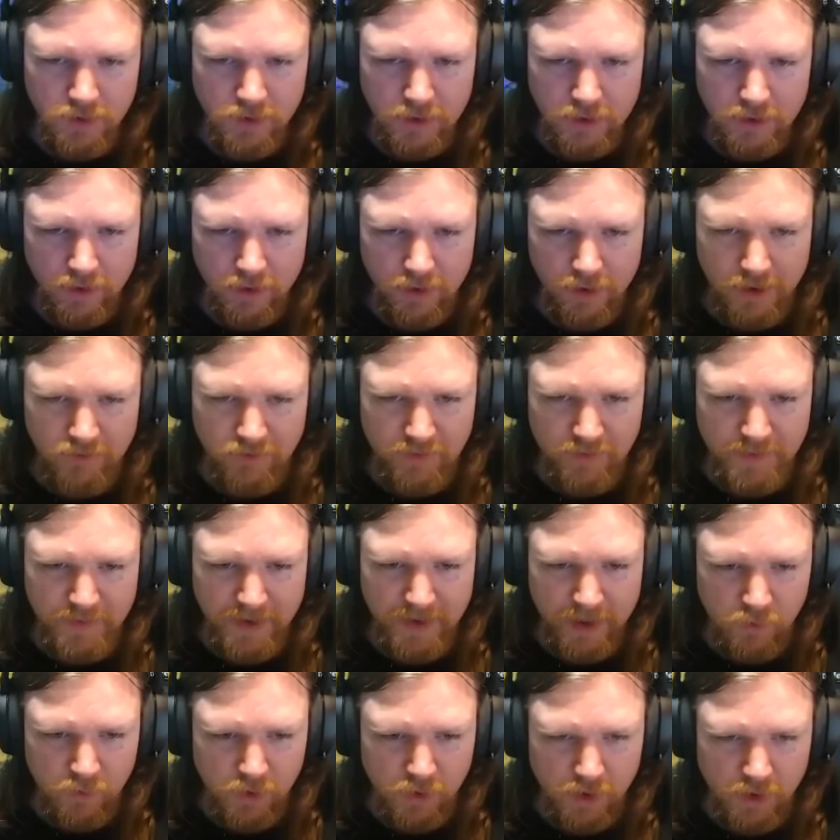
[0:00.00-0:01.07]
I
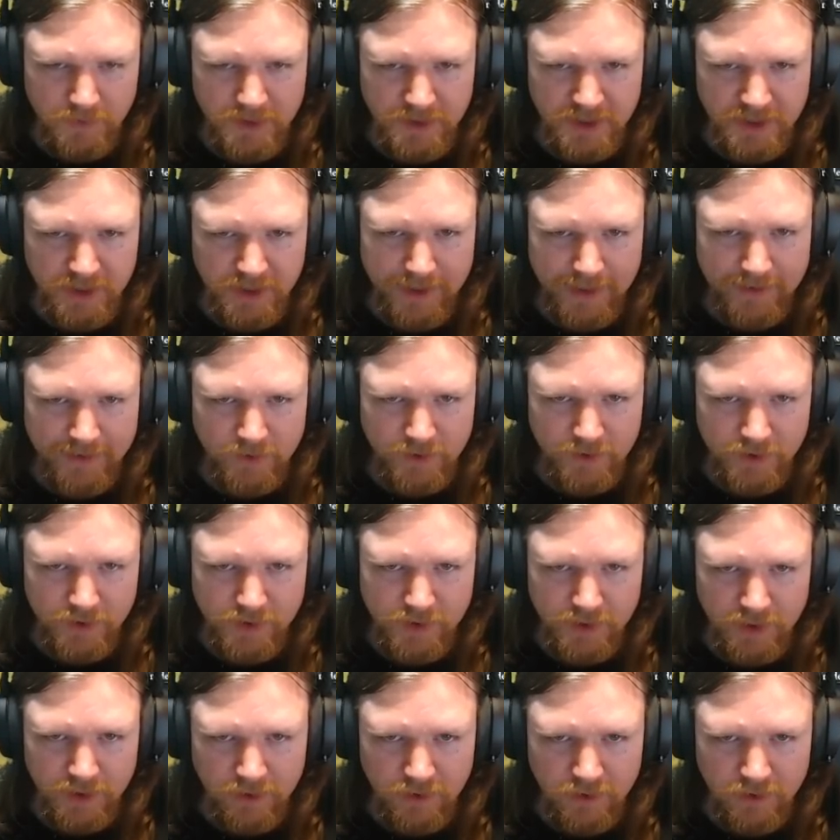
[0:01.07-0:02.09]
repair while I'm still out at sea.